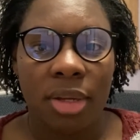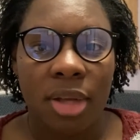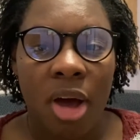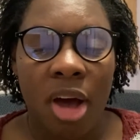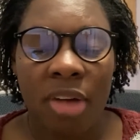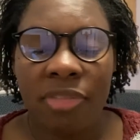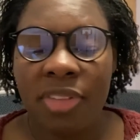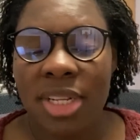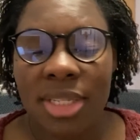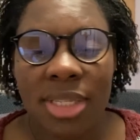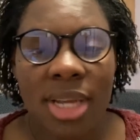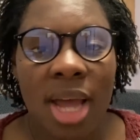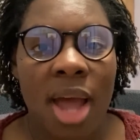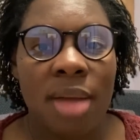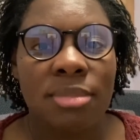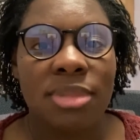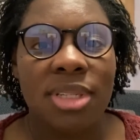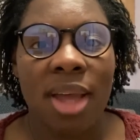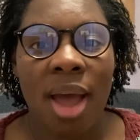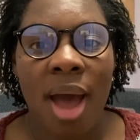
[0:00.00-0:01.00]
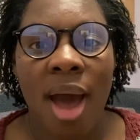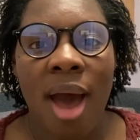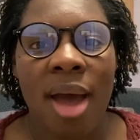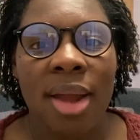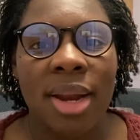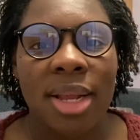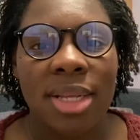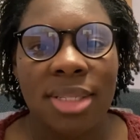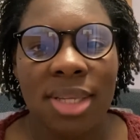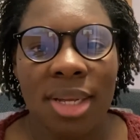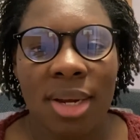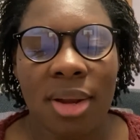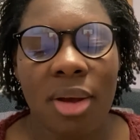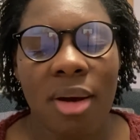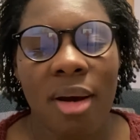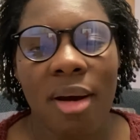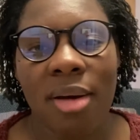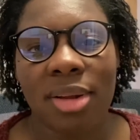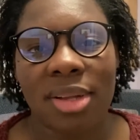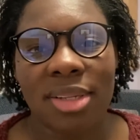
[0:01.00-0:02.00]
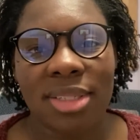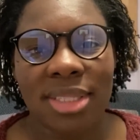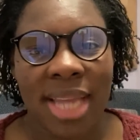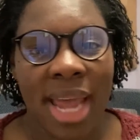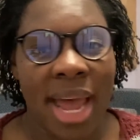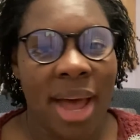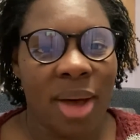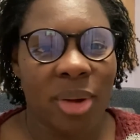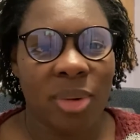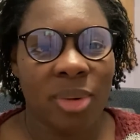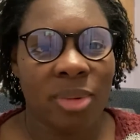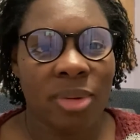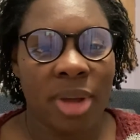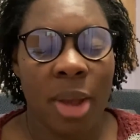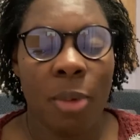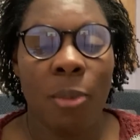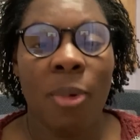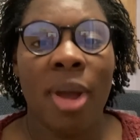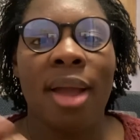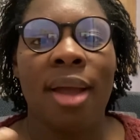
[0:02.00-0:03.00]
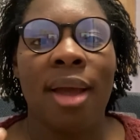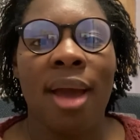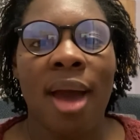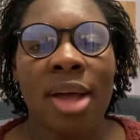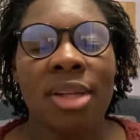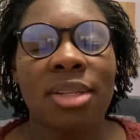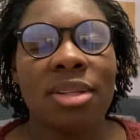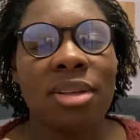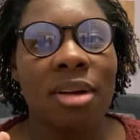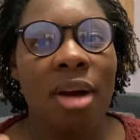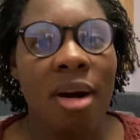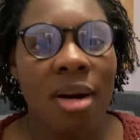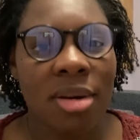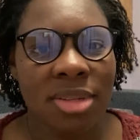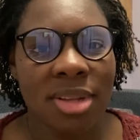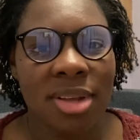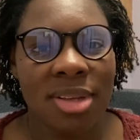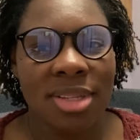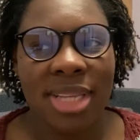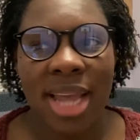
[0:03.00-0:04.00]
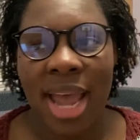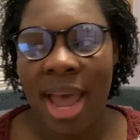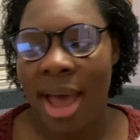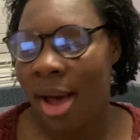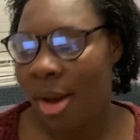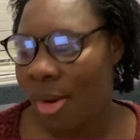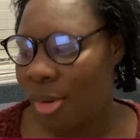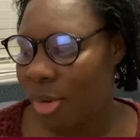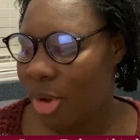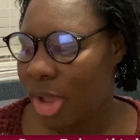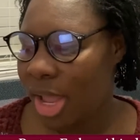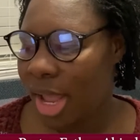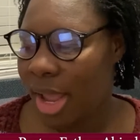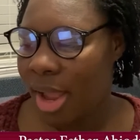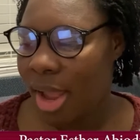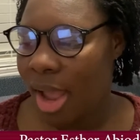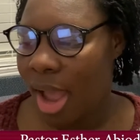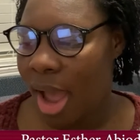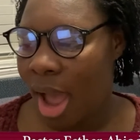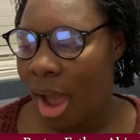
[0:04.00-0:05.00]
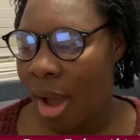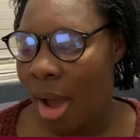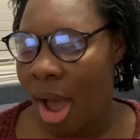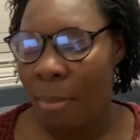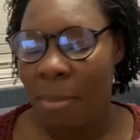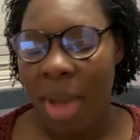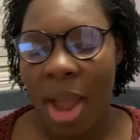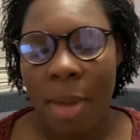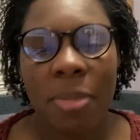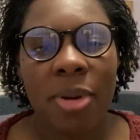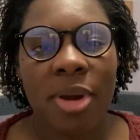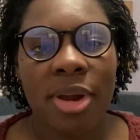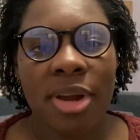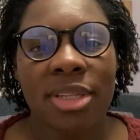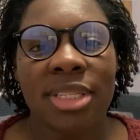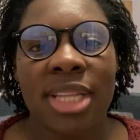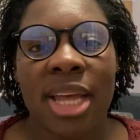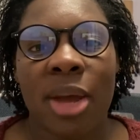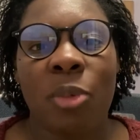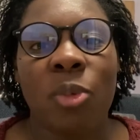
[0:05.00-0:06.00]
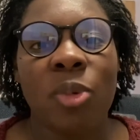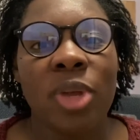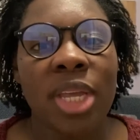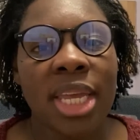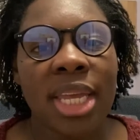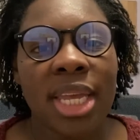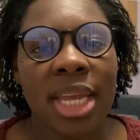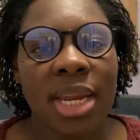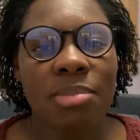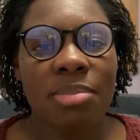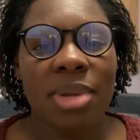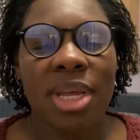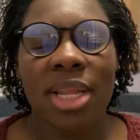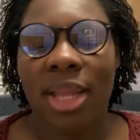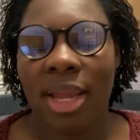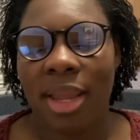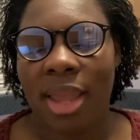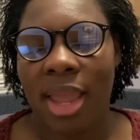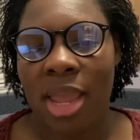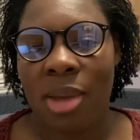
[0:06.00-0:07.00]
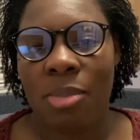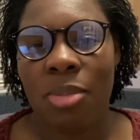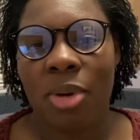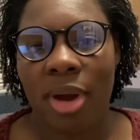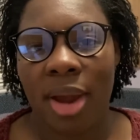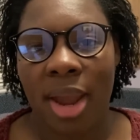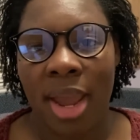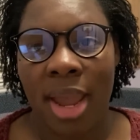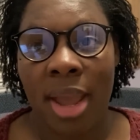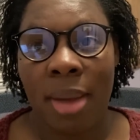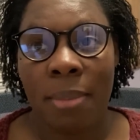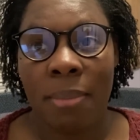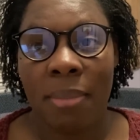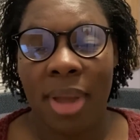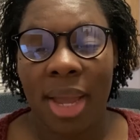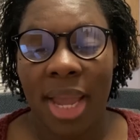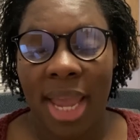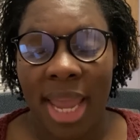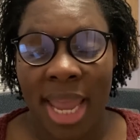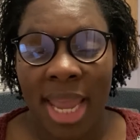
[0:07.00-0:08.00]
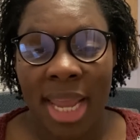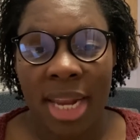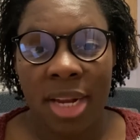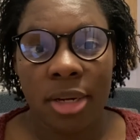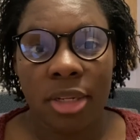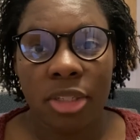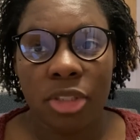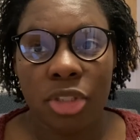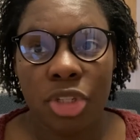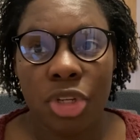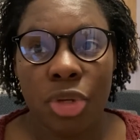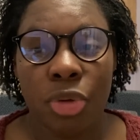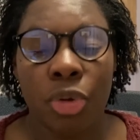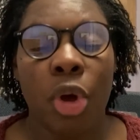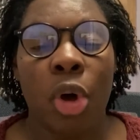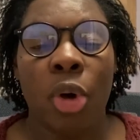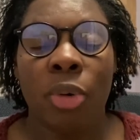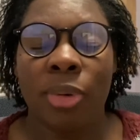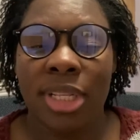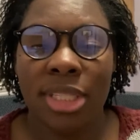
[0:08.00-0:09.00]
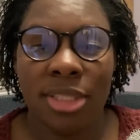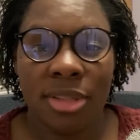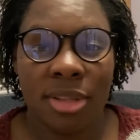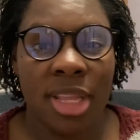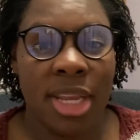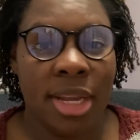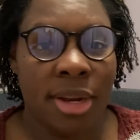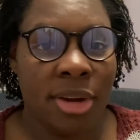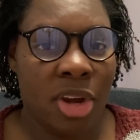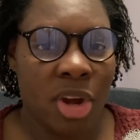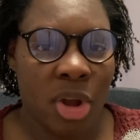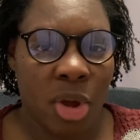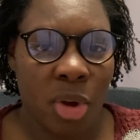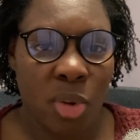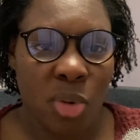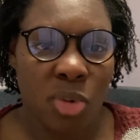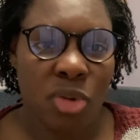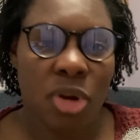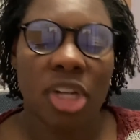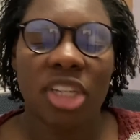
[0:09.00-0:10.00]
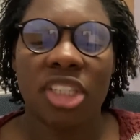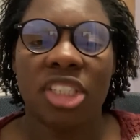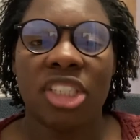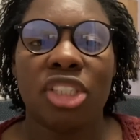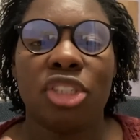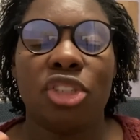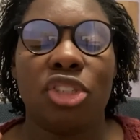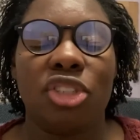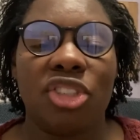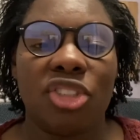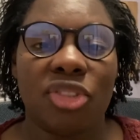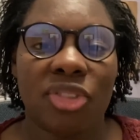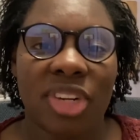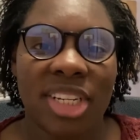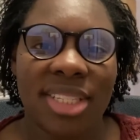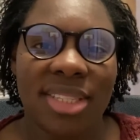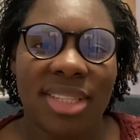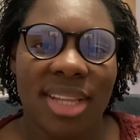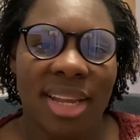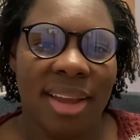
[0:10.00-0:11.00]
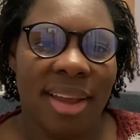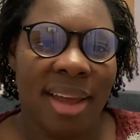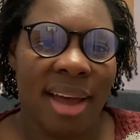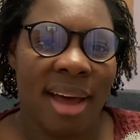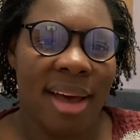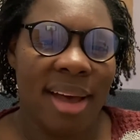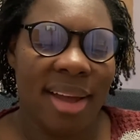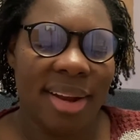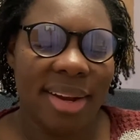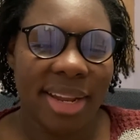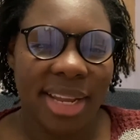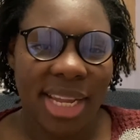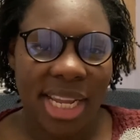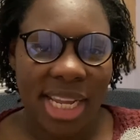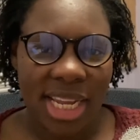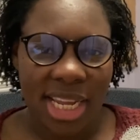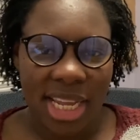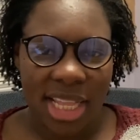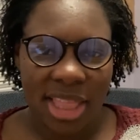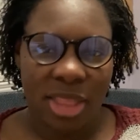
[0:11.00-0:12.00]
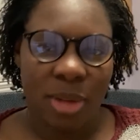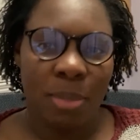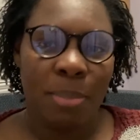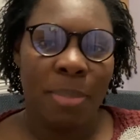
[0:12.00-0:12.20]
oftentimes God is going to call us out. And when God calls us out, my prayer is that we can be like Abraham and to go into the unknown, just trusting God. The